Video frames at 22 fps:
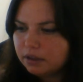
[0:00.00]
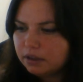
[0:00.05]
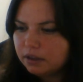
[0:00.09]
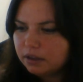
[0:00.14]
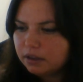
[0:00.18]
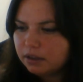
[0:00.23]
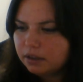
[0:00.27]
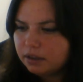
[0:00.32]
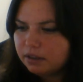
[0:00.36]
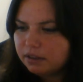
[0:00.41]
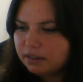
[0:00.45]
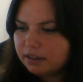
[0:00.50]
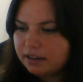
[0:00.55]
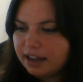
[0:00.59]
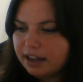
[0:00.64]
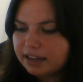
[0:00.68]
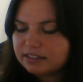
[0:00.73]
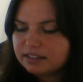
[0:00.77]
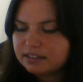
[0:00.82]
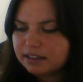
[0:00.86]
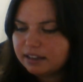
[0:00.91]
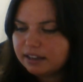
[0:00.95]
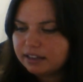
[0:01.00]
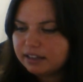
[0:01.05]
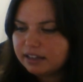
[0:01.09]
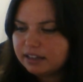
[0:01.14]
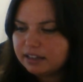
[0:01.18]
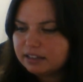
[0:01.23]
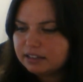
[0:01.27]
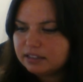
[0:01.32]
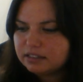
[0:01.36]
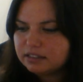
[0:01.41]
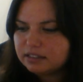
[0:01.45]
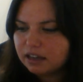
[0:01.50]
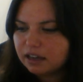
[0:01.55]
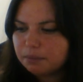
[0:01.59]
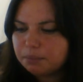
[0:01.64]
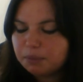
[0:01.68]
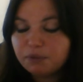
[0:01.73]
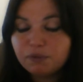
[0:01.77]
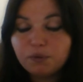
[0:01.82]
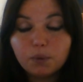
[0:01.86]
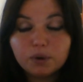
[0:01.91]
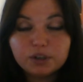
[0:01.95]
The next thing is before
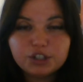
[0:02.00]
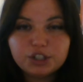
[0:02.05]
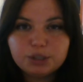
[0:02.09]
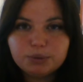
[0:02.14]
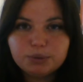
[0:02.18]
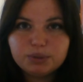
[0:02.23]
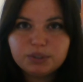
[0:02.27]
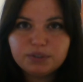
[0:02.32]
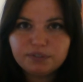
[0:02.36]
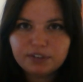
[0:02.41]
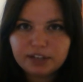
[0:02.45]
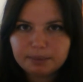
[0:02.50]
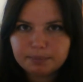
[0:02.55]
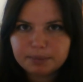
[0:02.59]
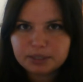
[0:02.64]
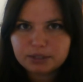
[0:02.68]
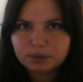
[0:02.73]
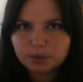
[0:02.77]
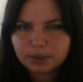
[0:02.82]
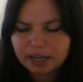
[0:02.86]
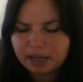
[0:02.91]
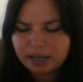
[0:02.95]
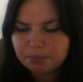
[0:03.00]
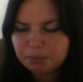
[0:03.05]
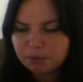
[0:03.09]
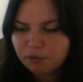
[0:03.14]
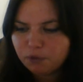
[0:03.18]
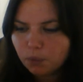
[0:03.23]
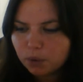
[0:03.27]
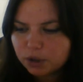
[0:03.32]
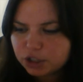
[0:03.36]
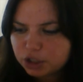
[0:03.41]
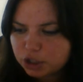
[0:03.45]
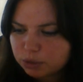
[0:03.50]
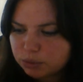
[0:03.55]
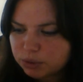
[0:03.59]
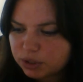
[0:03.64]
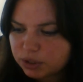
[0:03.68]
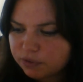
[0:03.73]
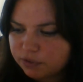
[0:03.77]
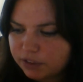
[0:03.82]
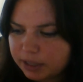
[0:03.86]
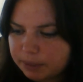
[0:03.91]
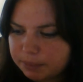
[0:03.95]
she was famous. Okay, before she was
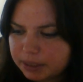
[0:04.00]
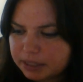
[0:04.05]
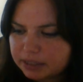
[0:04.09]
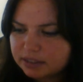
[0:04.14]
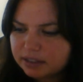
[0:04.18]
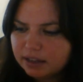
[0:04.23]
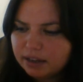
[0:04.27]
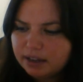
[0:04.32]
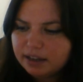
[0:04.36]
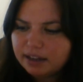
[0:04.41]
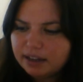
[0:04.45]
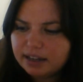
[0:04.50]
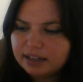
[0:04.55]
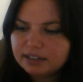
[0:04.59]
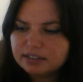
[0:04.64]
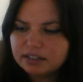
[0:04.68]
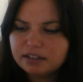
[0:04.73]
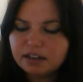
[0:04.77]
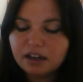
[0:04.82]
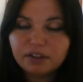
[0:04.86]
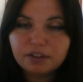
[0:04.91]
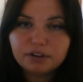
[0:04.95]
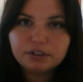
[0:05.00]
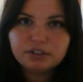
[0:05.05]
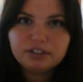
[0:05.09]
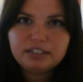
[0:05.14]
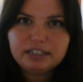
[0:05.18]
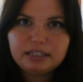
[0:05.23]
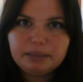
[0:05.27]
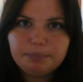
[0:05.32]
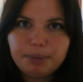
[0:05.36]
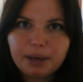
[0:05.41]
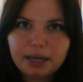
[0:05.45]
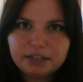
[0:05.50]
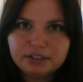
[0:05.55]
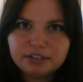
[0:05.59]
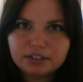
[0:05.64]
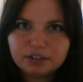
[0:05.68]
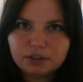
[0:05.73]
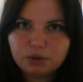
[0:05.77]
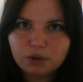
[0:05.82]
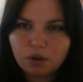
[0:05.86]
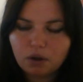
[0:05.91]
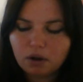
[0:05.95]
famous is another dependent
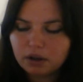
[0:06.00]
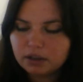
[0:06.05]
clause.